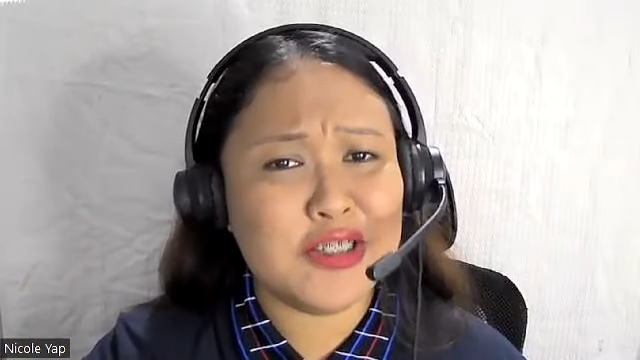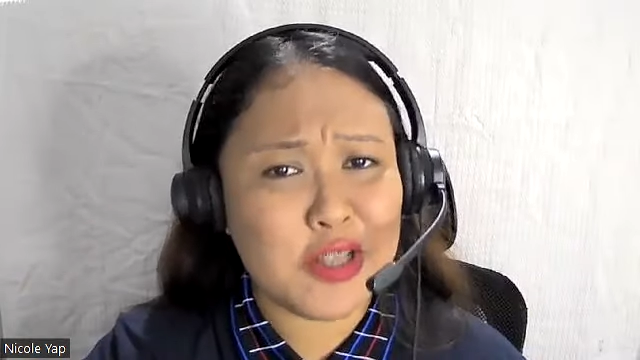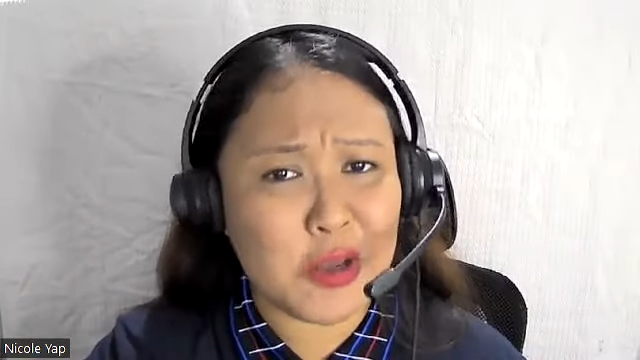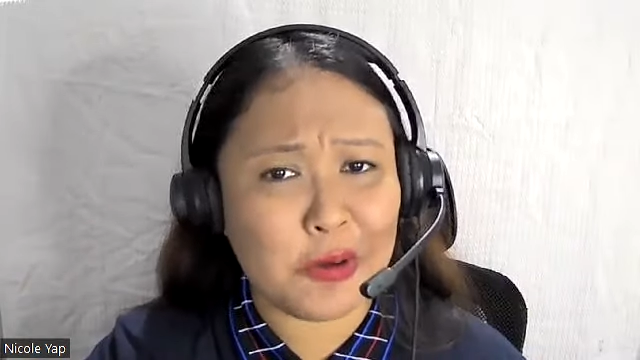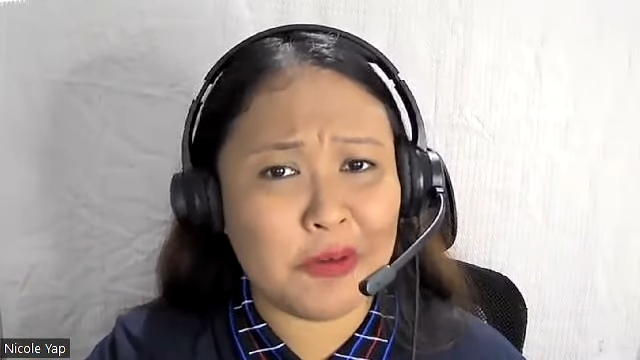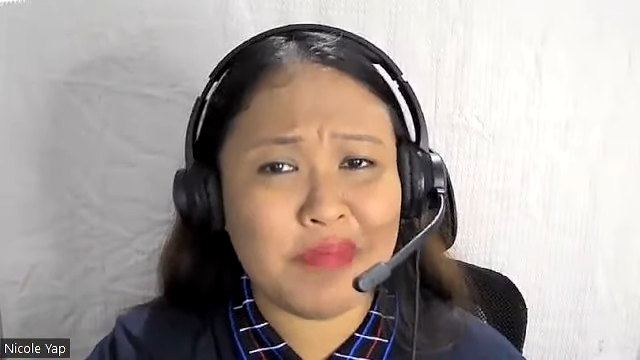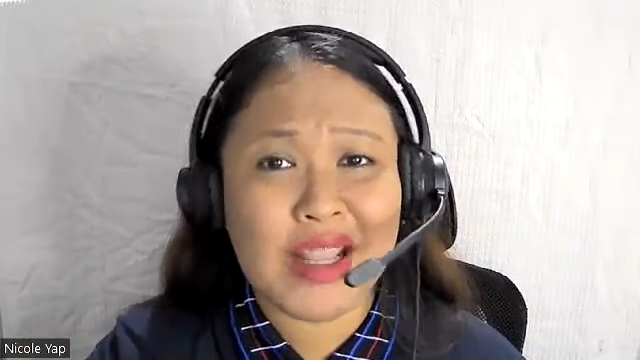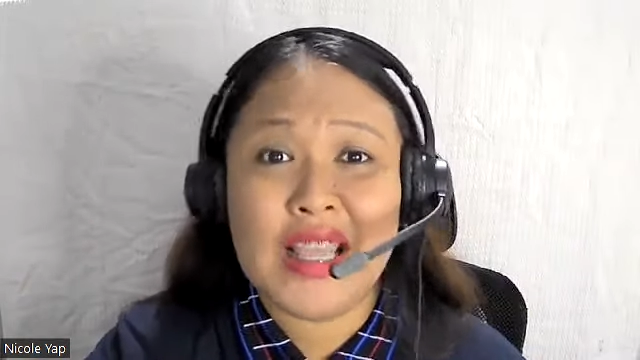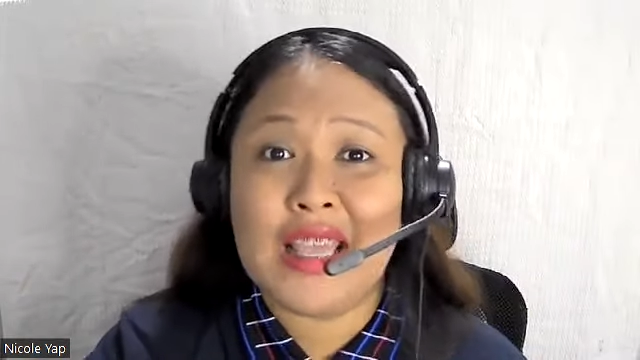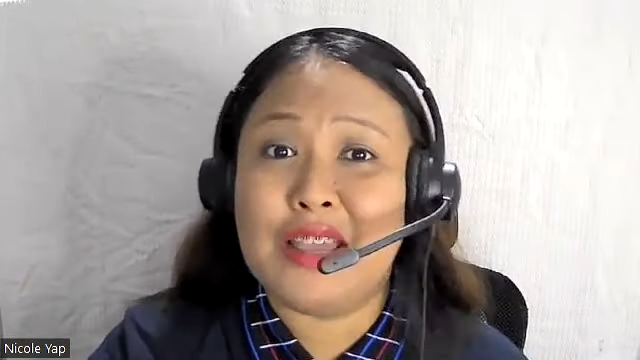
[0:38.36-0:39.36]
So,
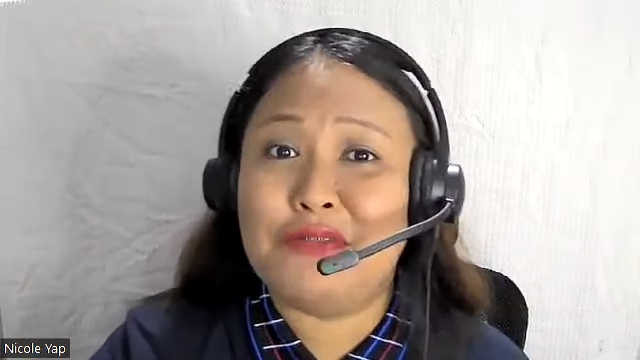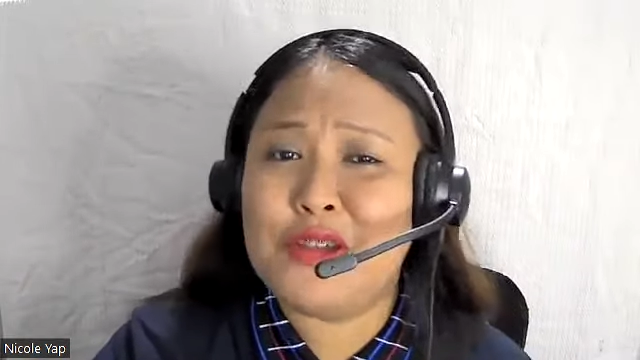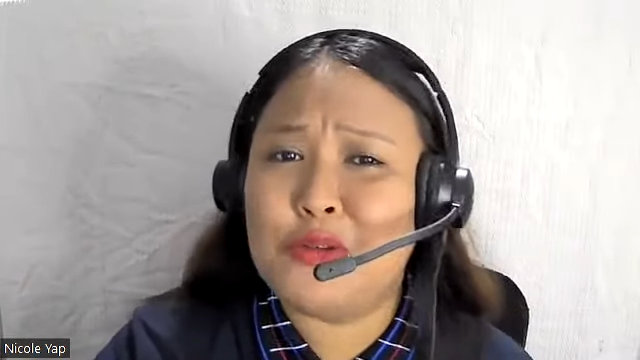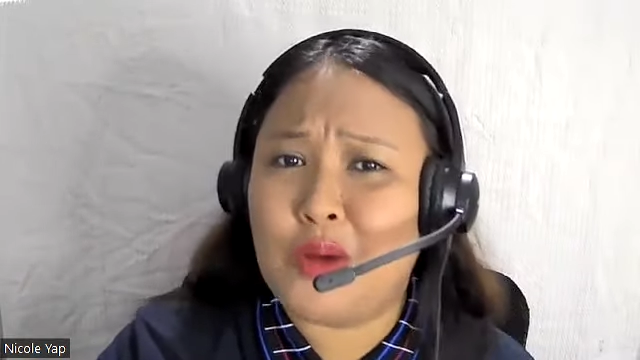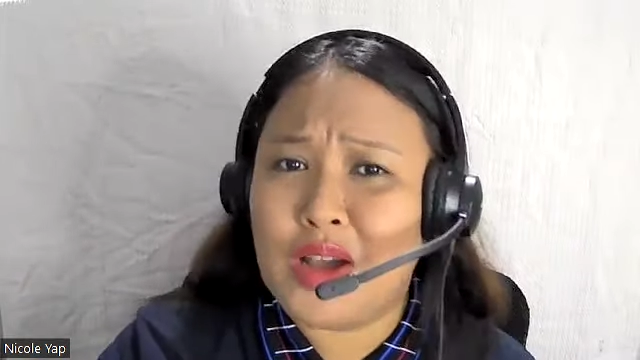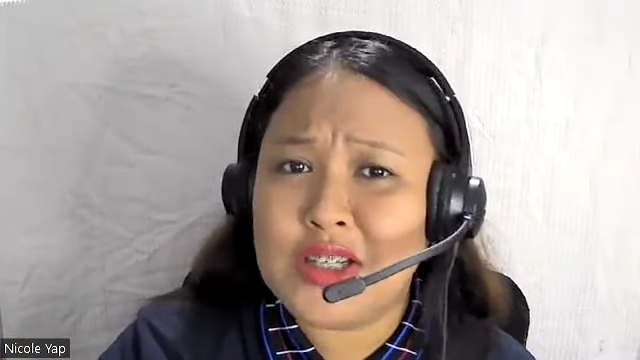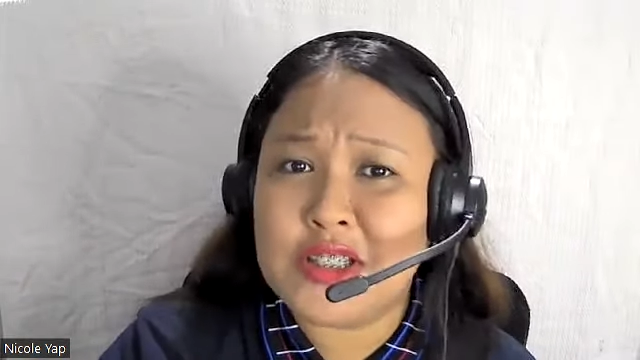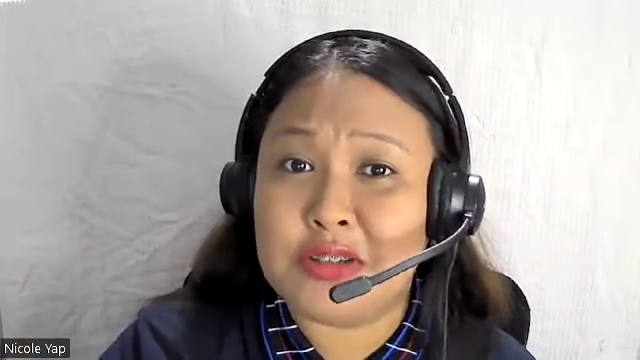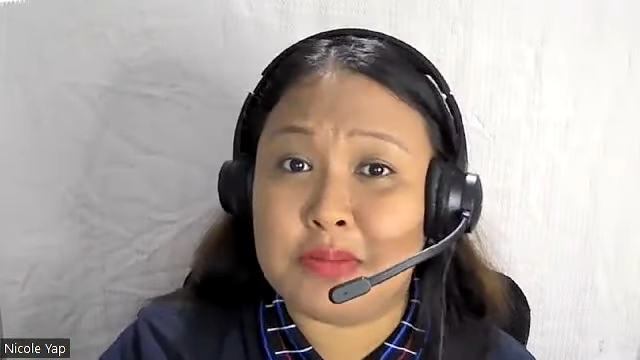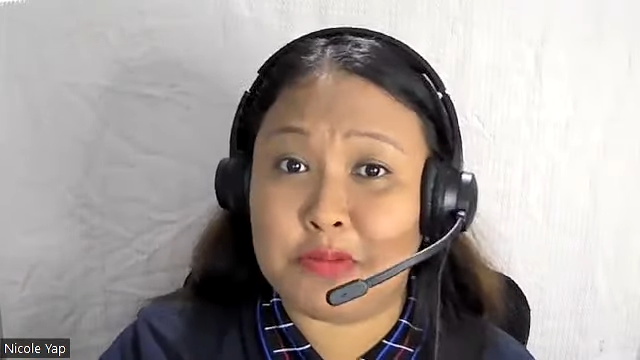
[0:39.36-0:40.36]
if you
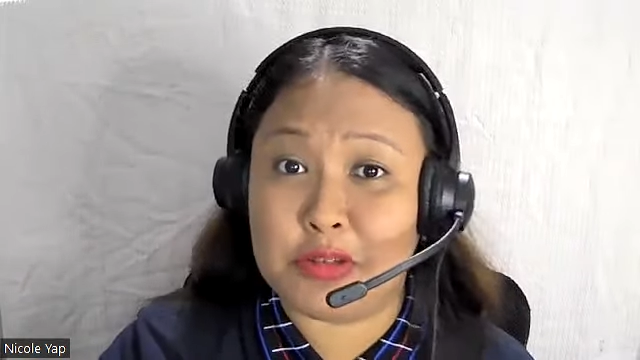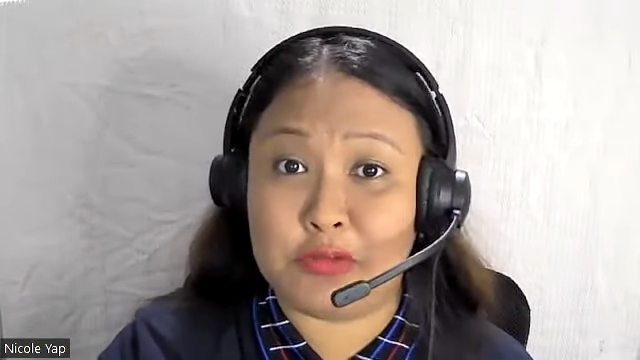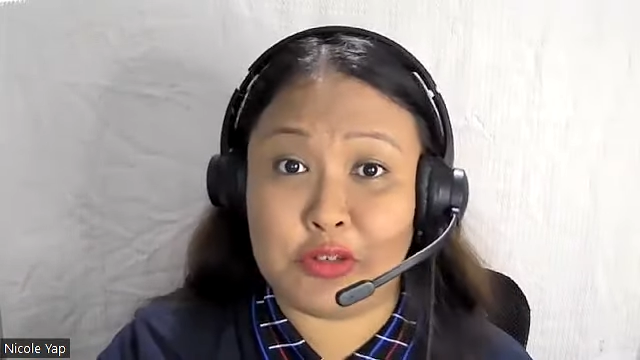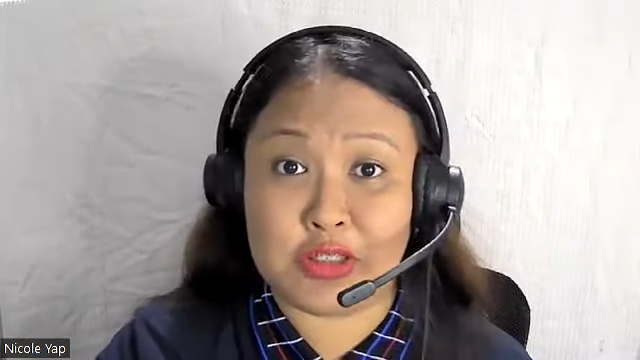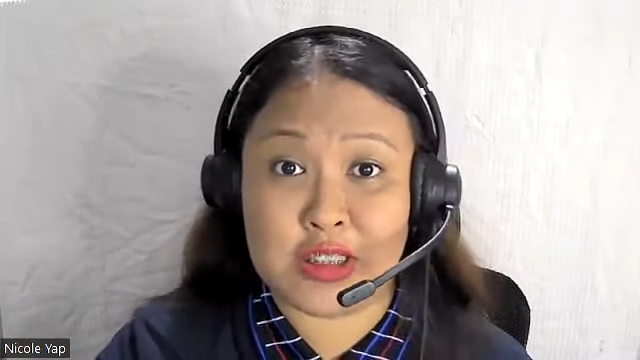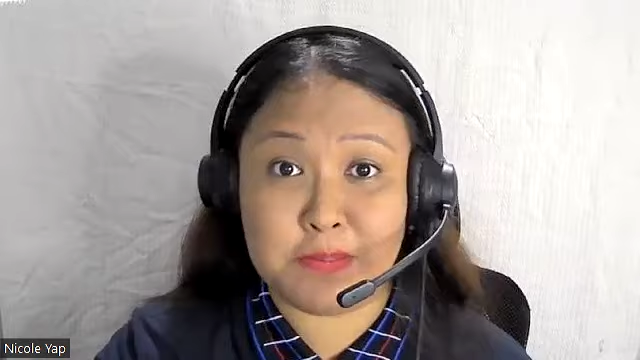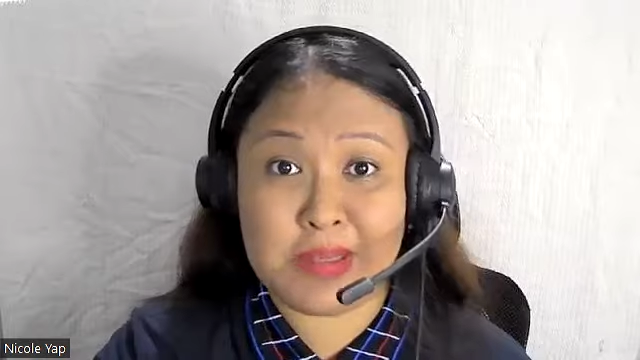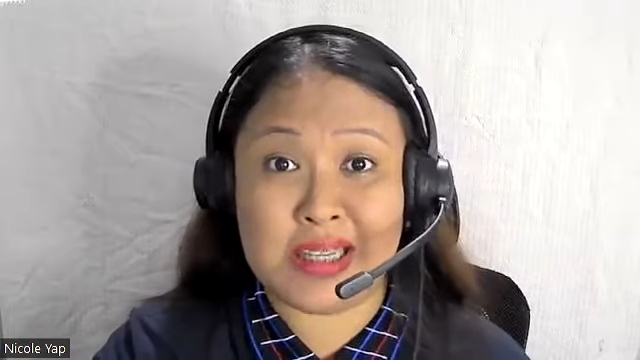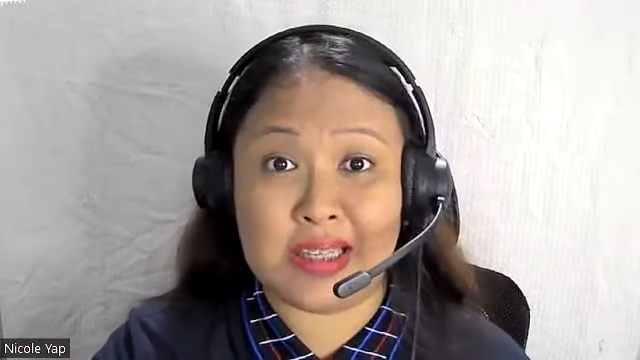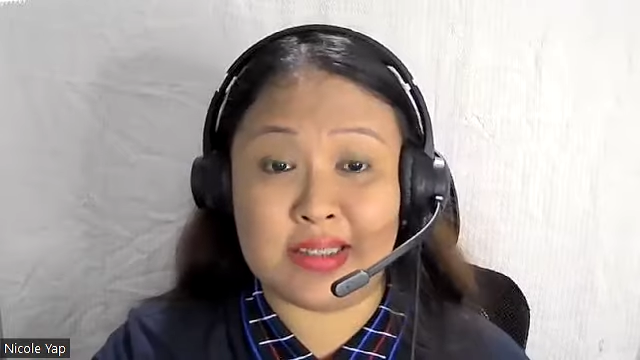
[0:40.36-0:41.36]
want to improve your
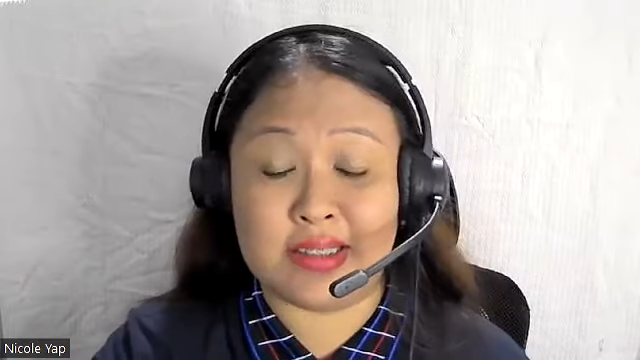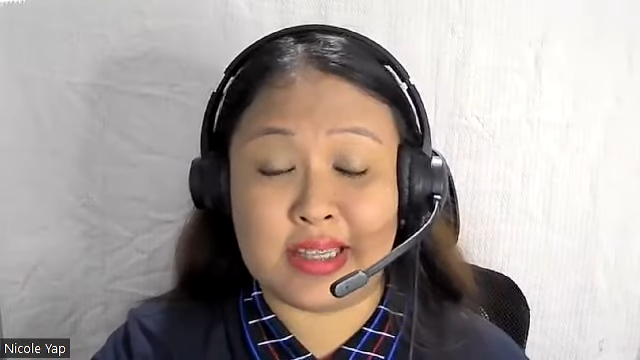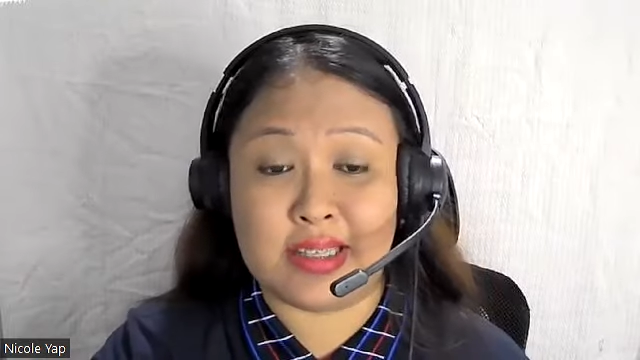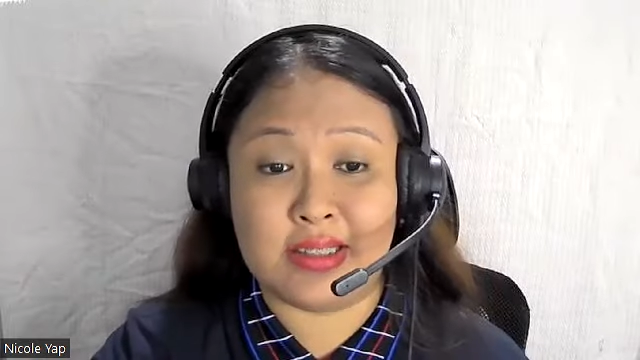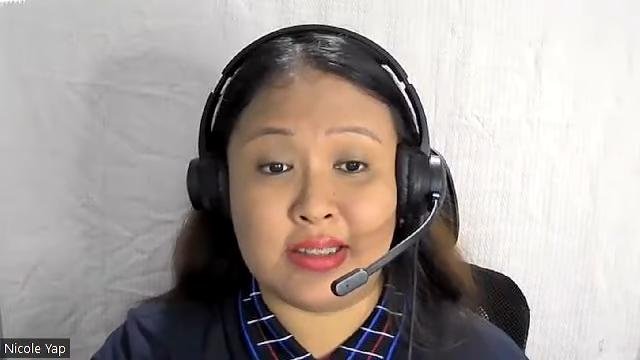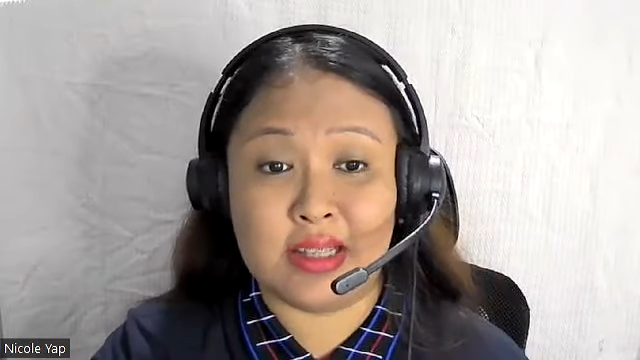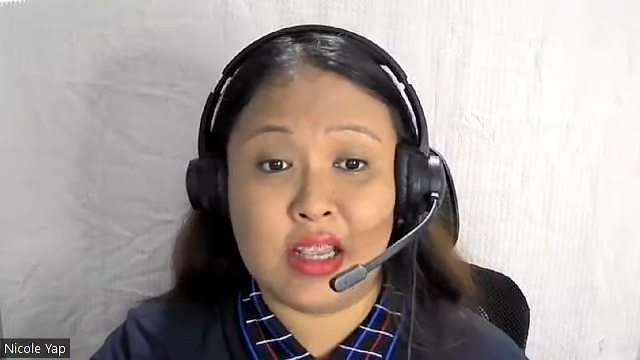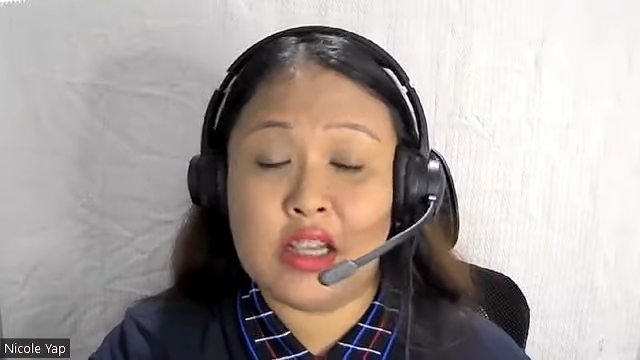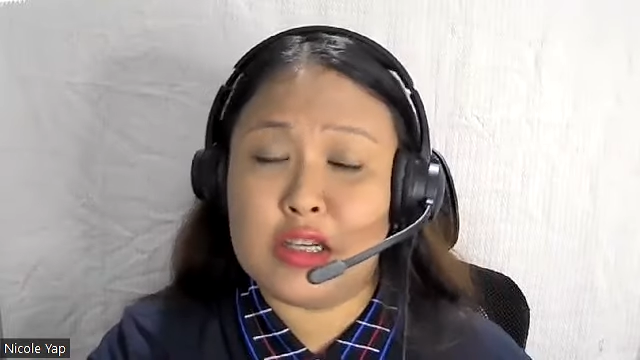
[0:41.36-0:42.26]
speaking skills,